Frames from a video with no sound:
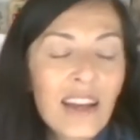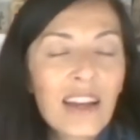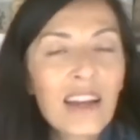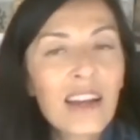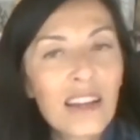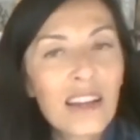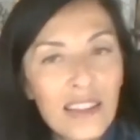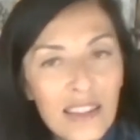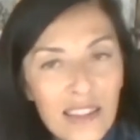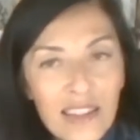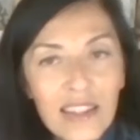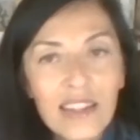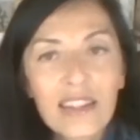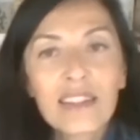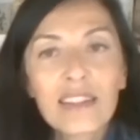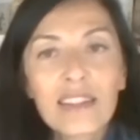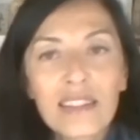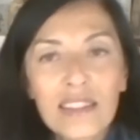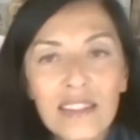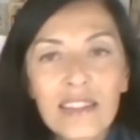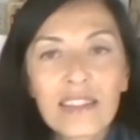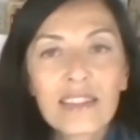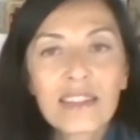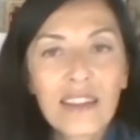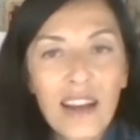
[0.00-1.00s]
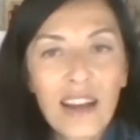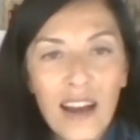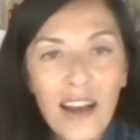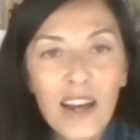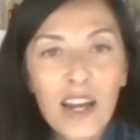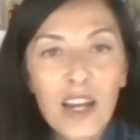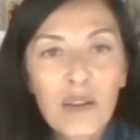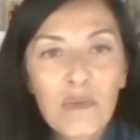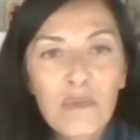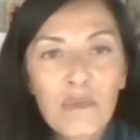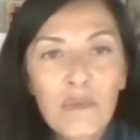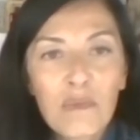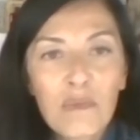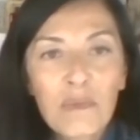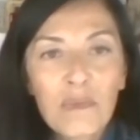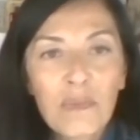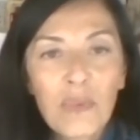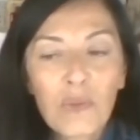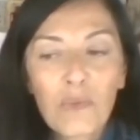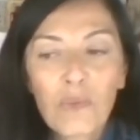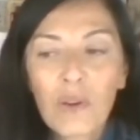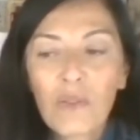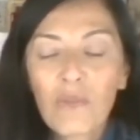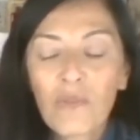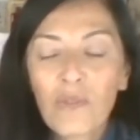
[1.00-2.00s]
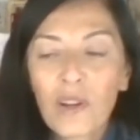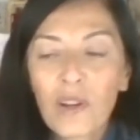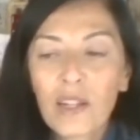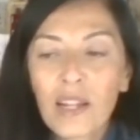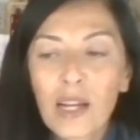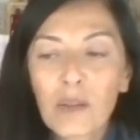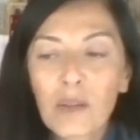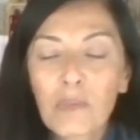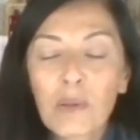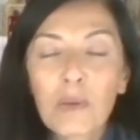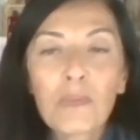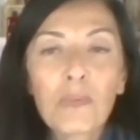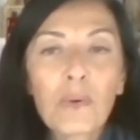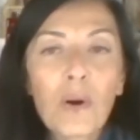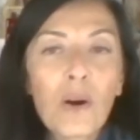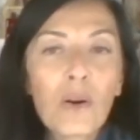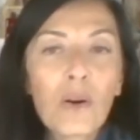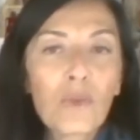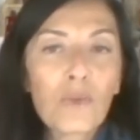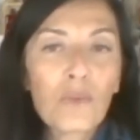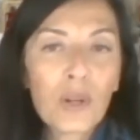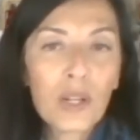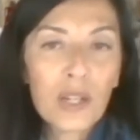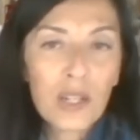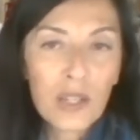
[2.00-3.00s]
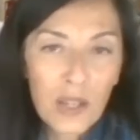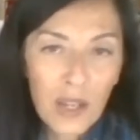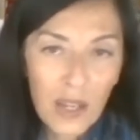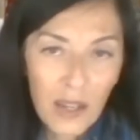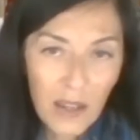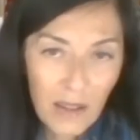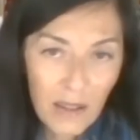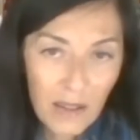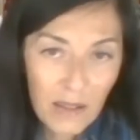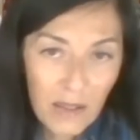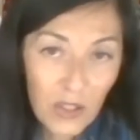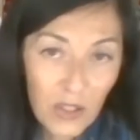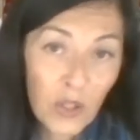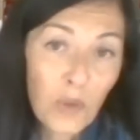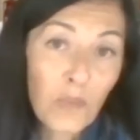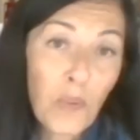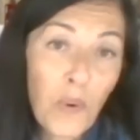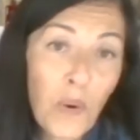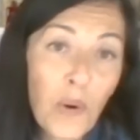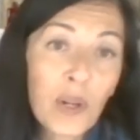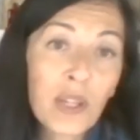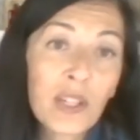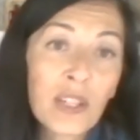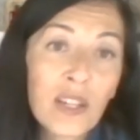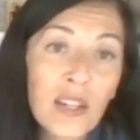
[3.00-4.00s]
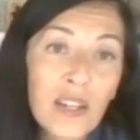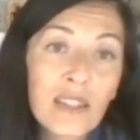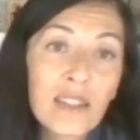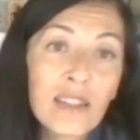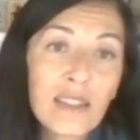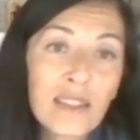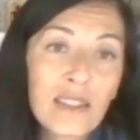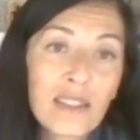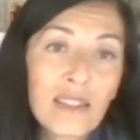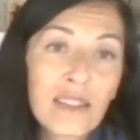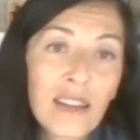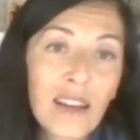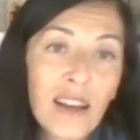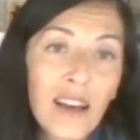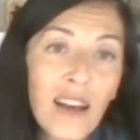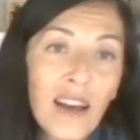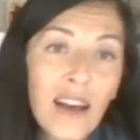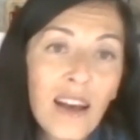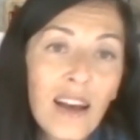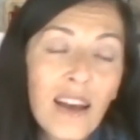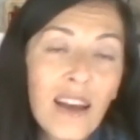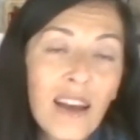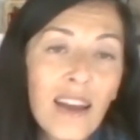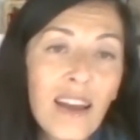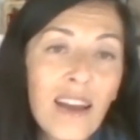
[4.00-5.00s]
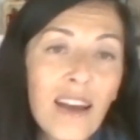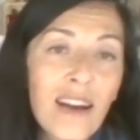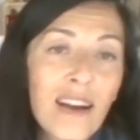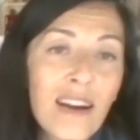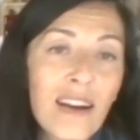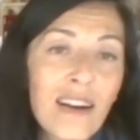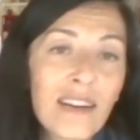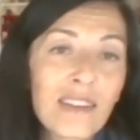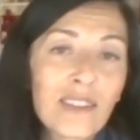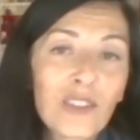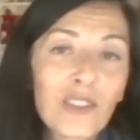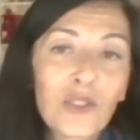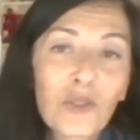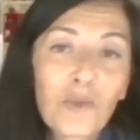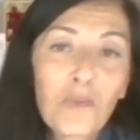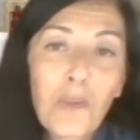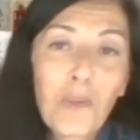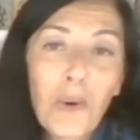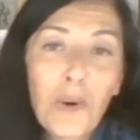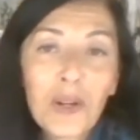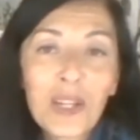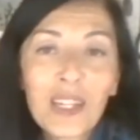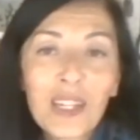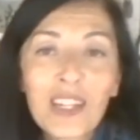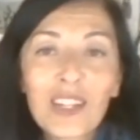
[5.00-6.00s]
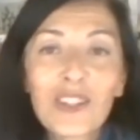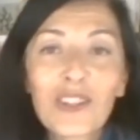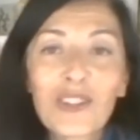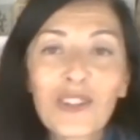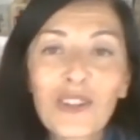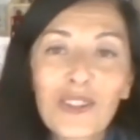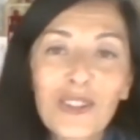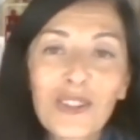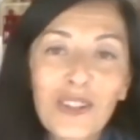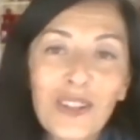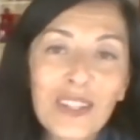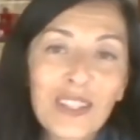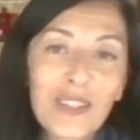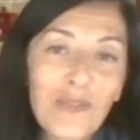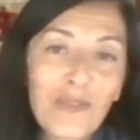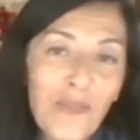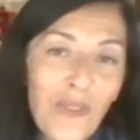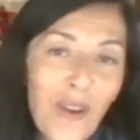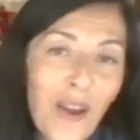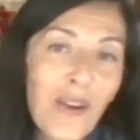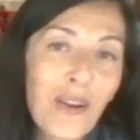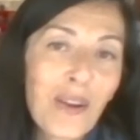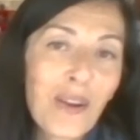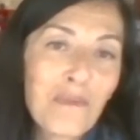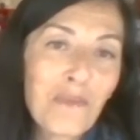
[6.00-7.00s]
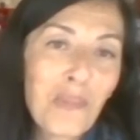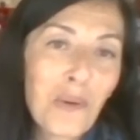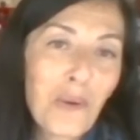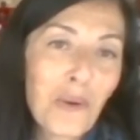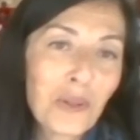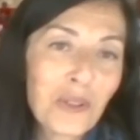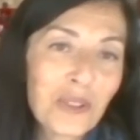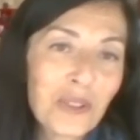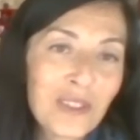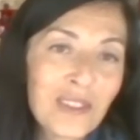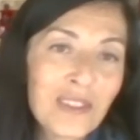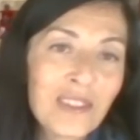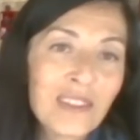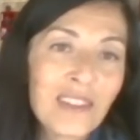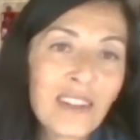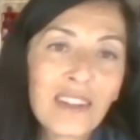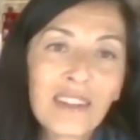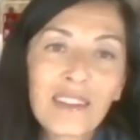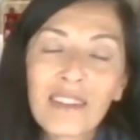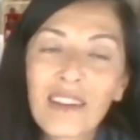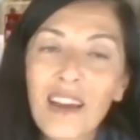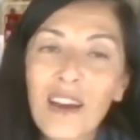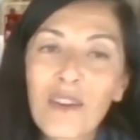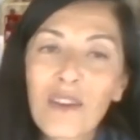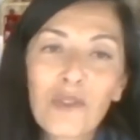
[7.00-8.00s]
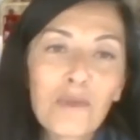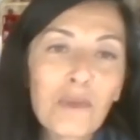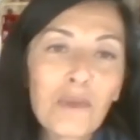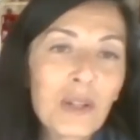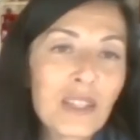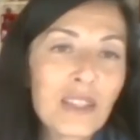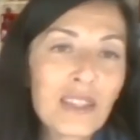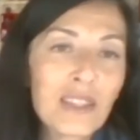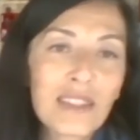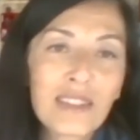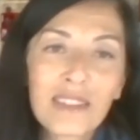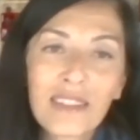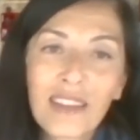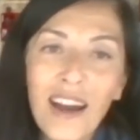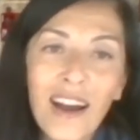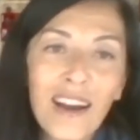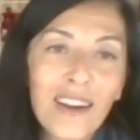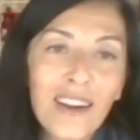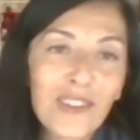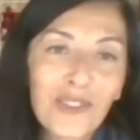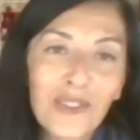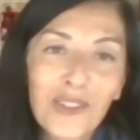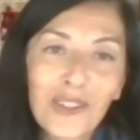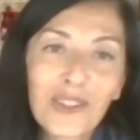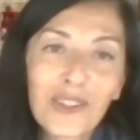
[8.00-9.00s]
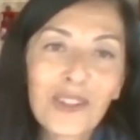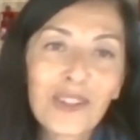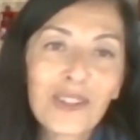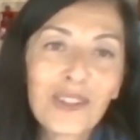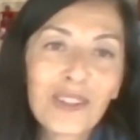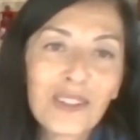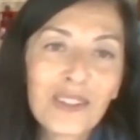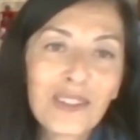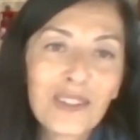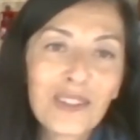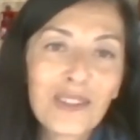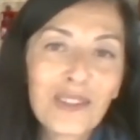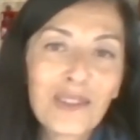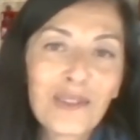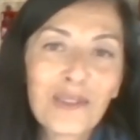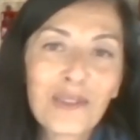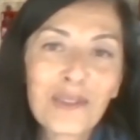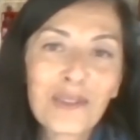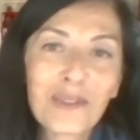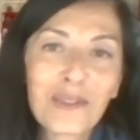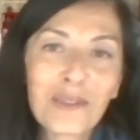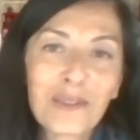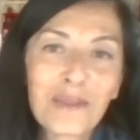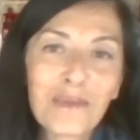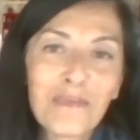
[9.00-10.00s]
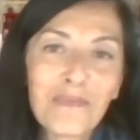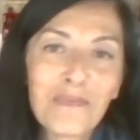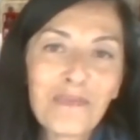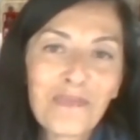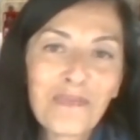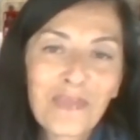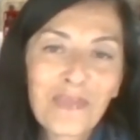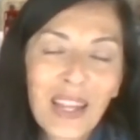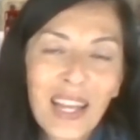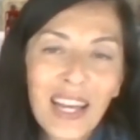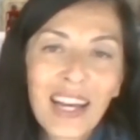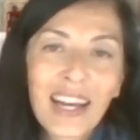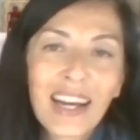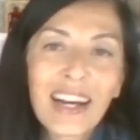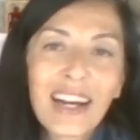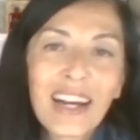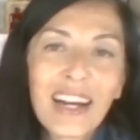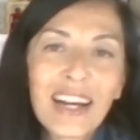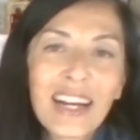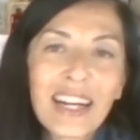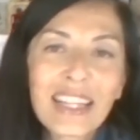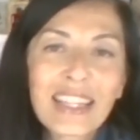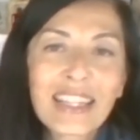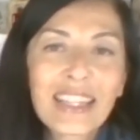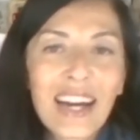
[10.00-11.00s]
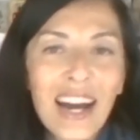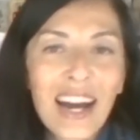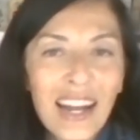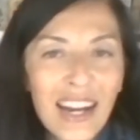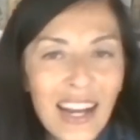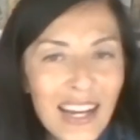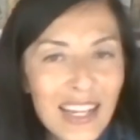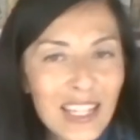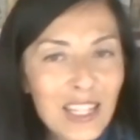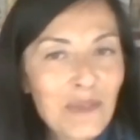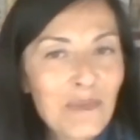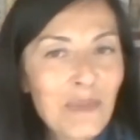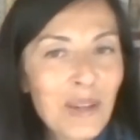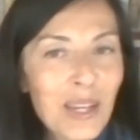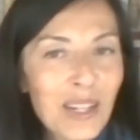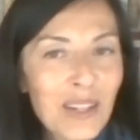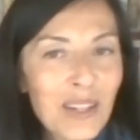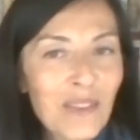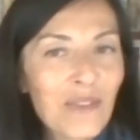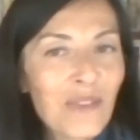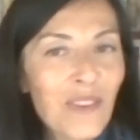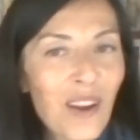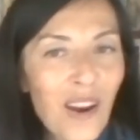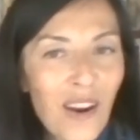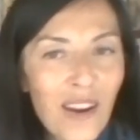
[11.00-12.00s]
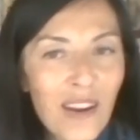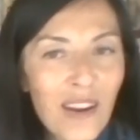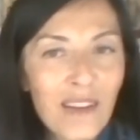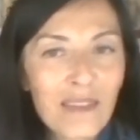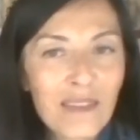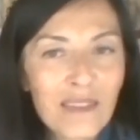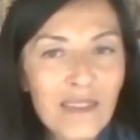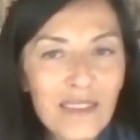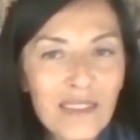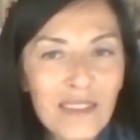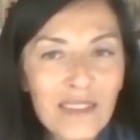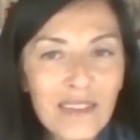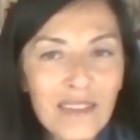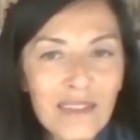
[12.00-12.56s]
in this time, we feel like people are really supporting us, and supporting each other is very important, and everybody's kind to each other. So that has been a very